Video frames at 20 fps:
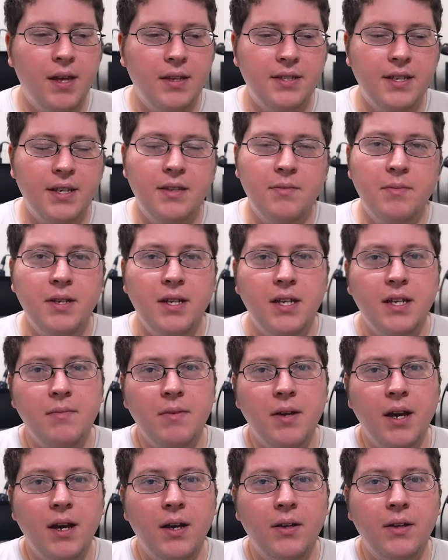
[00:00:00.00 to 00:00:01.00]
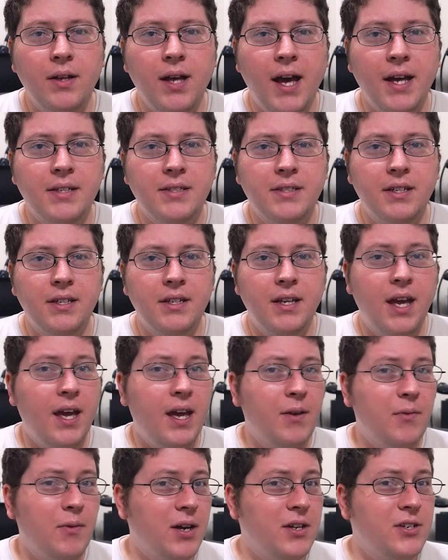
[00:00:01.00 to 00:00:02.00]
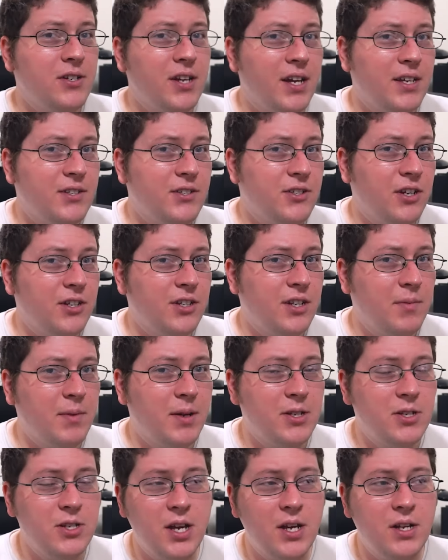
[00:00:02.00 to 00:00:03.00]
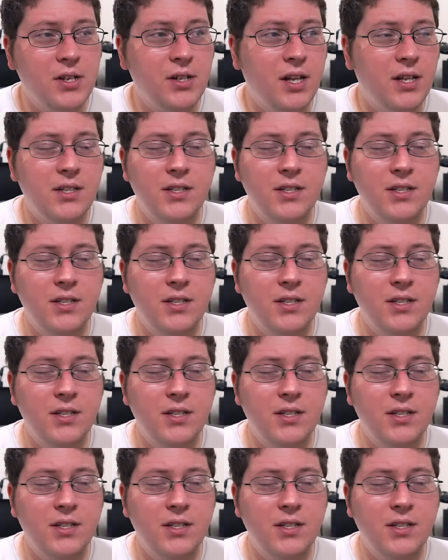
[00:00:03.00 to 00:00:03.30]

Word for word: I sent them an email asking, hey, why did you guys shut down my channel?